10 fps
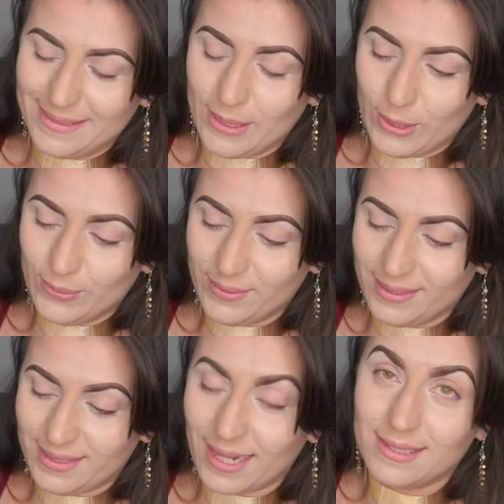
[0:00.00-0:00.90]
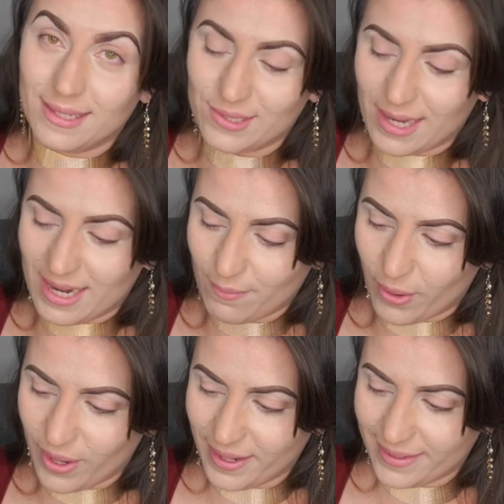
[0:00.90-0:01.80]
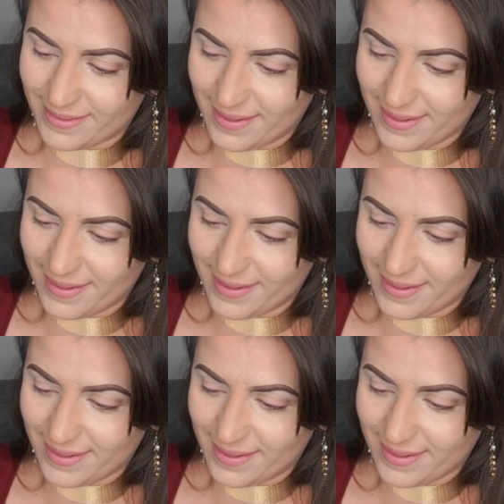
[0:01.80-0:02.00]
you know, that's the exciting part.